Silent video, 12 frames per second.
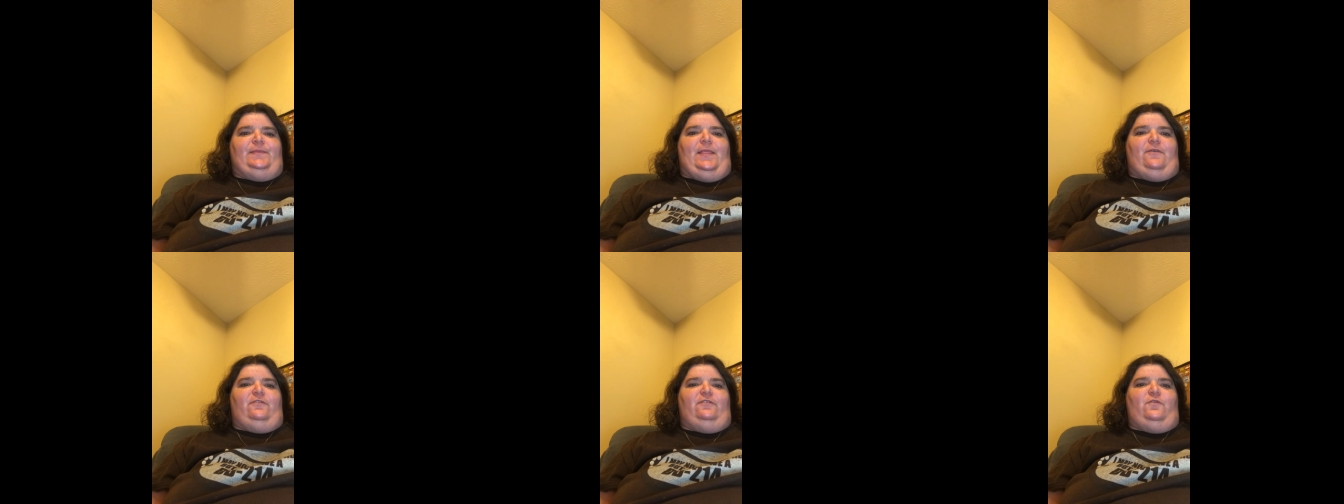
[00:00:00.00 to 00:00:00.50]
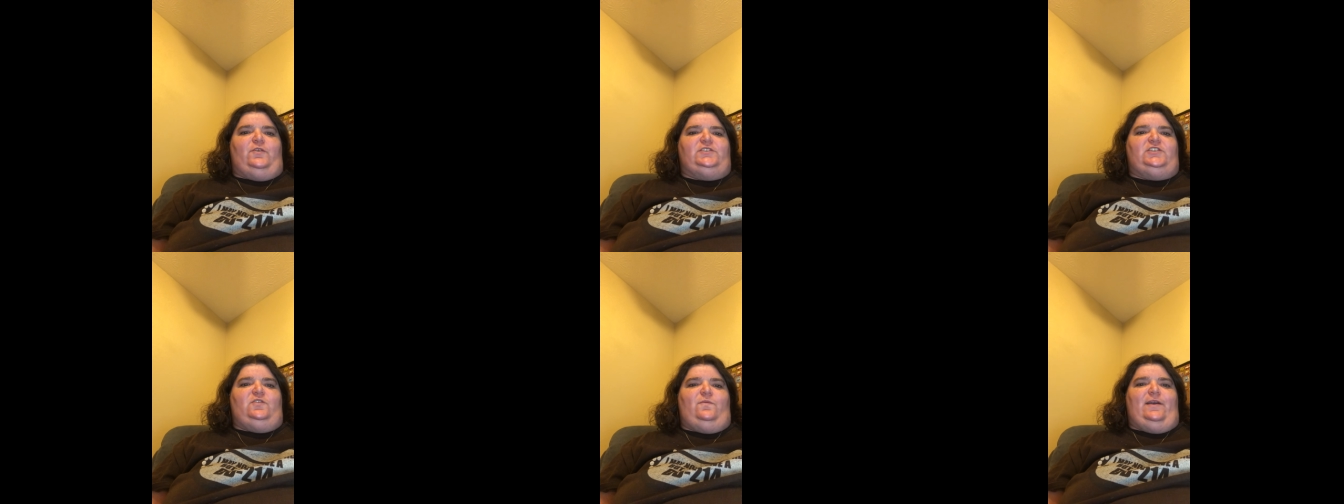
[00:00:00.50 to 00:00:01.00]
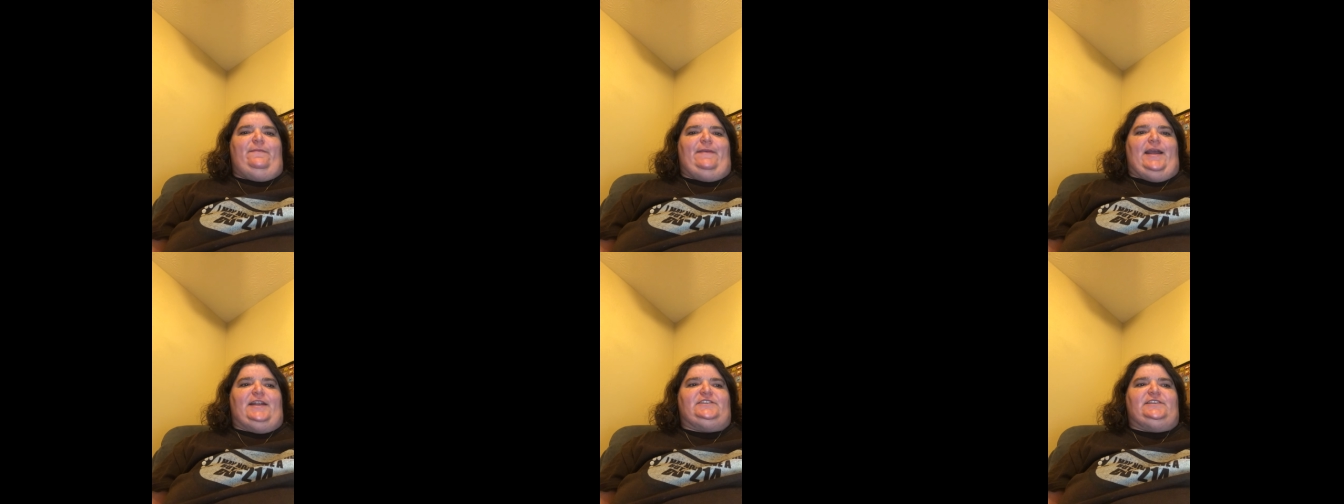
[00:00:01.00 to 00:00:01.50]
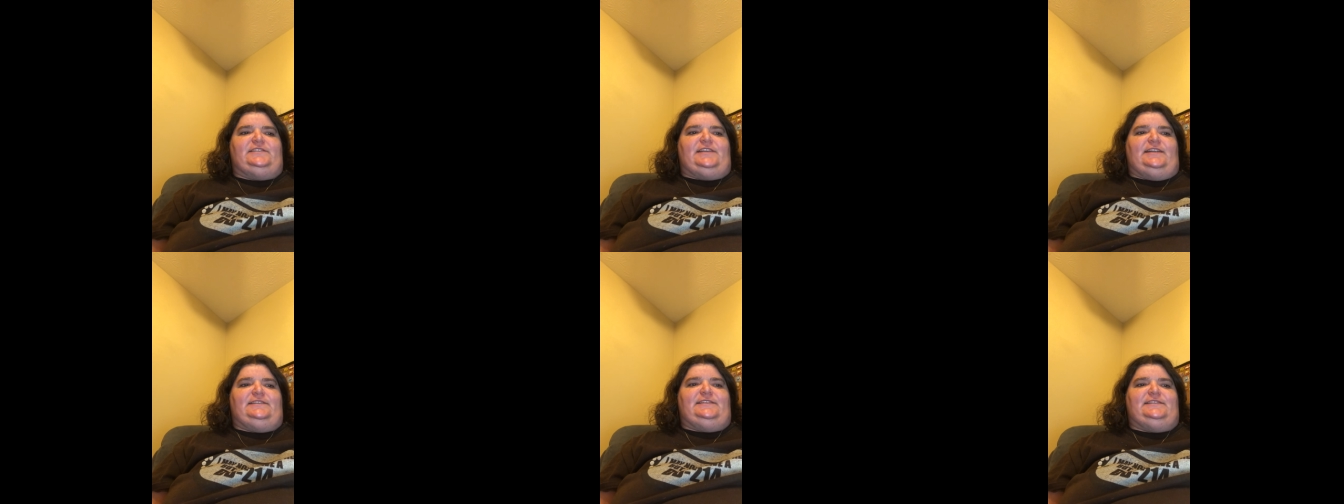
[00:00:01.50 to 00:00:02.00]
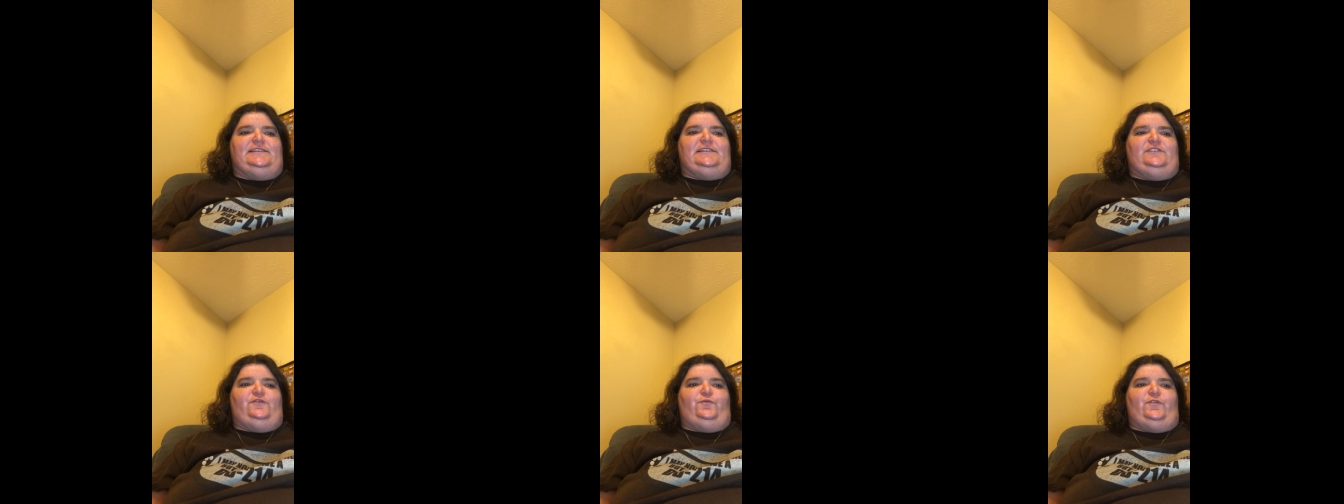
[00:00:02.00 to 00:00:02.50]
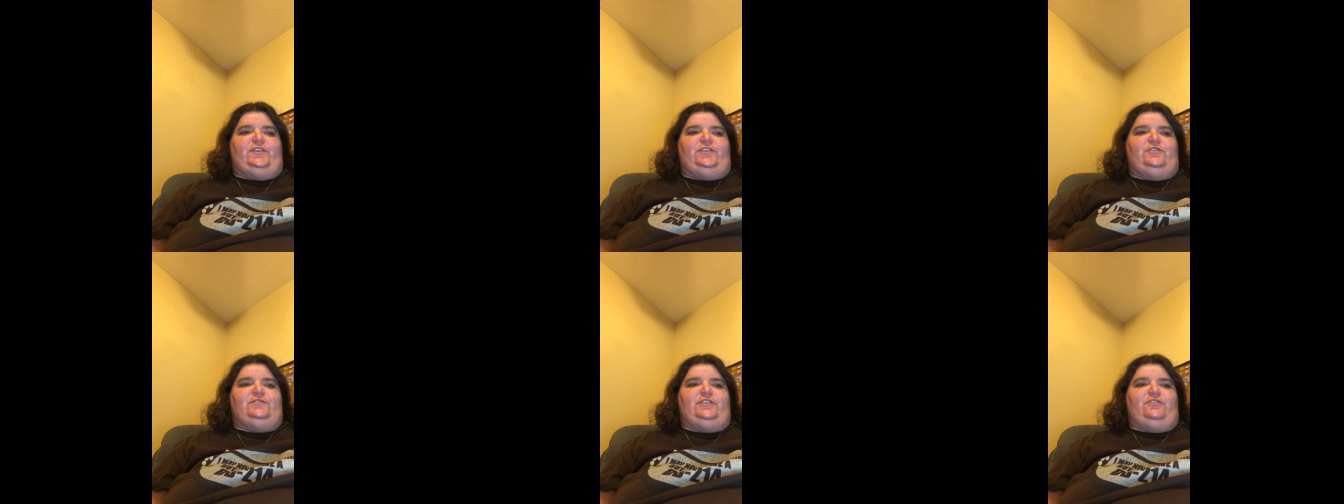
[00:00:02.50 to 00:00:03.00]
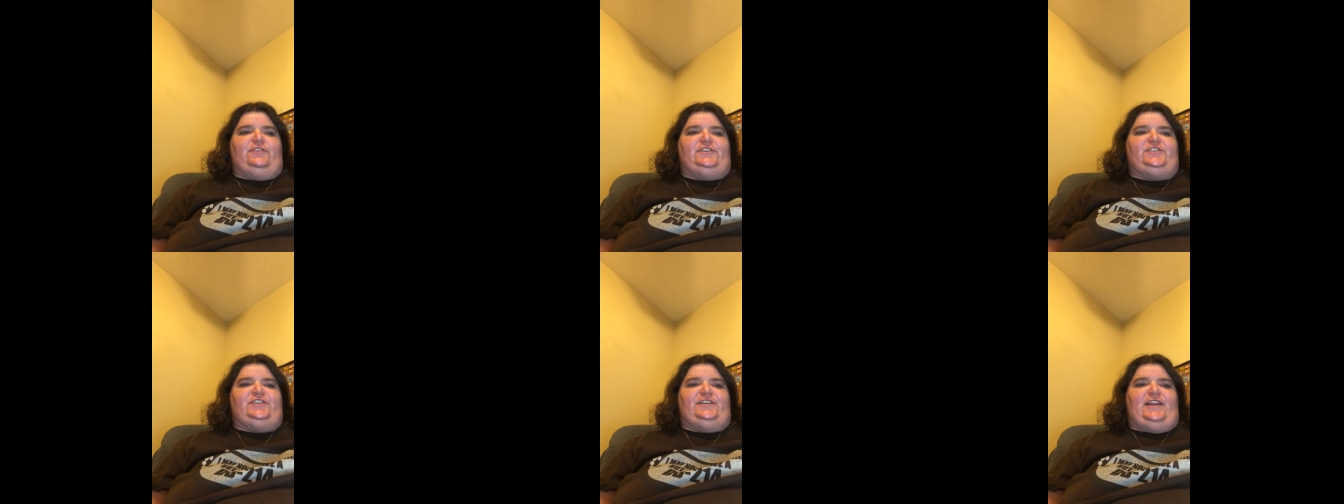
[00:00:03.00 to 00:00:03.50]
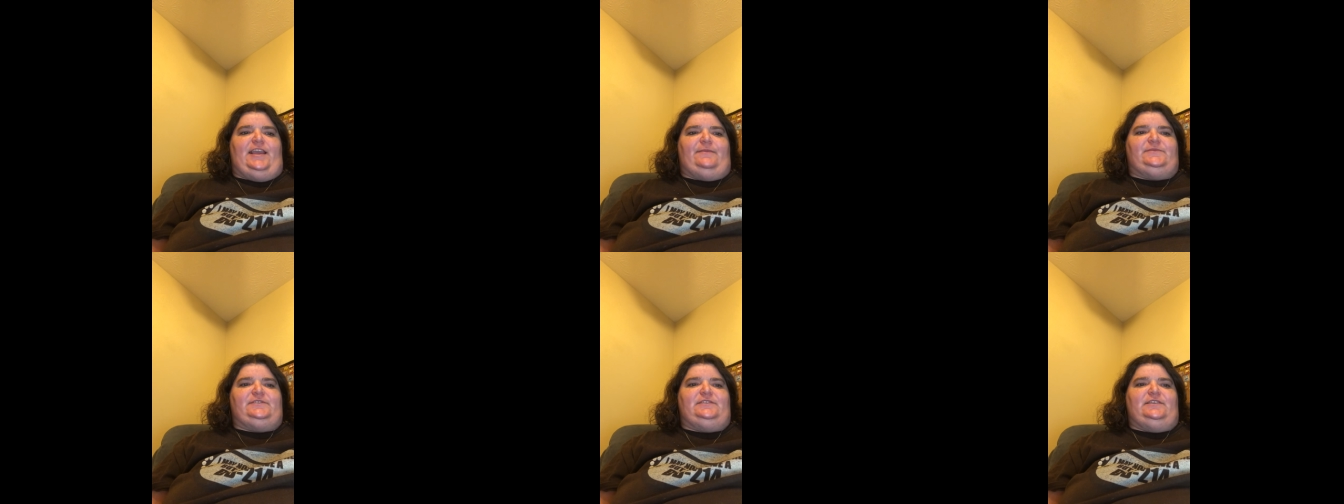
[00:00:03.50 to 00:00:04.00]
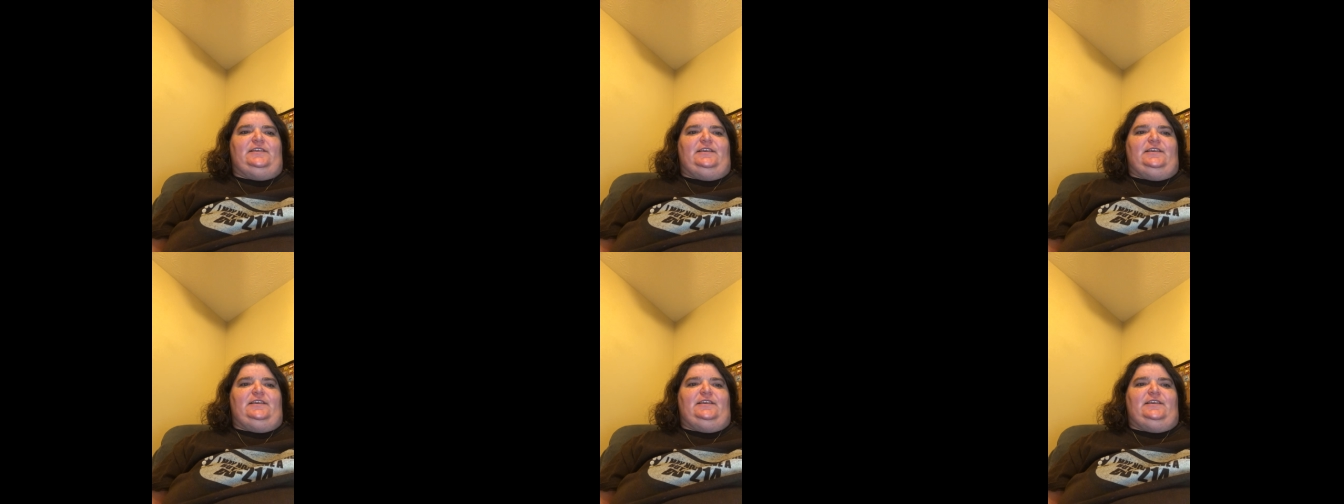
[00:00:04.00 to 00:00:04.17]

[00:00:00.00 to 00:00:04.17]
They were forced to wear badges and desist from using Christian names.